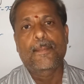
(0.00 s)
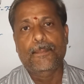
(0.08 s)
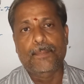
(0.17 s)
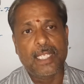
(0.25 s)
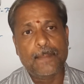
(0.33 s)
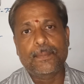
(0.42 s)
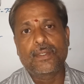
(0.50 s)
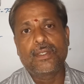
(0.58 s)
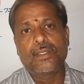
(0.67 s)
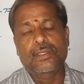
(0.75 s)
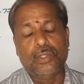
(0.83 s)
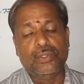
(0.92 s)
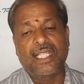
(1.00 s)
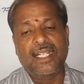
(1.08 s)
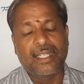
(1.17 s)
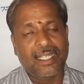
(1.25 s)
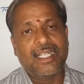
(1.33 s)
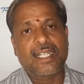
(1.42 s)
people, to the
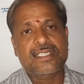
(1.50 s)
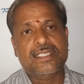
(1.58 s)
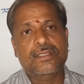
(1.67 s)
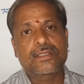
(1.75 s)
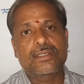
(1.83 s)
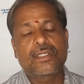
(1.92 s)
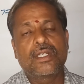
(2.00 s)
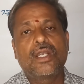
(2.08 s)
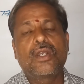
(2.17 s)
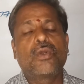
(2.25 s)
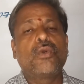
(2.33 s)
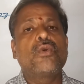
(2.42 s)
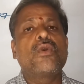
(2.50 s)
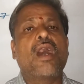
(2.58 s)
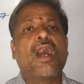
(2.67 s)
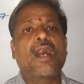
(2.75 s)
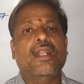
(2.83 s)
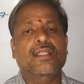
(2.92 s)
leaders who
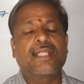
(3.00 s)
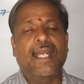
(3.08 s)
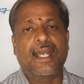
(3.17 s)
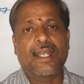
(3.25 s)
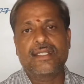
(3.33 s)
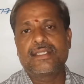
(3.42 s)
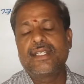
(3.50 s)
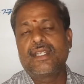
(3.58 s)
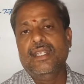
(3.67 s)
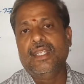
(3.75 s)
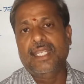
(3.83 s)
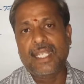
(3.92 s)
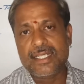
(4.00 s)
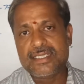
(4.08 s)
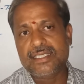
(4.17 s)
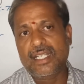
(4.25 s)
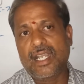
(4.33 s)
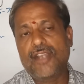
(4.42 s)
are the
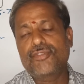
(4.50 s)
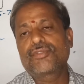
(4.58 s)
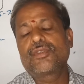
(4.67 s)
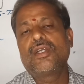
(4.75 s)
kings of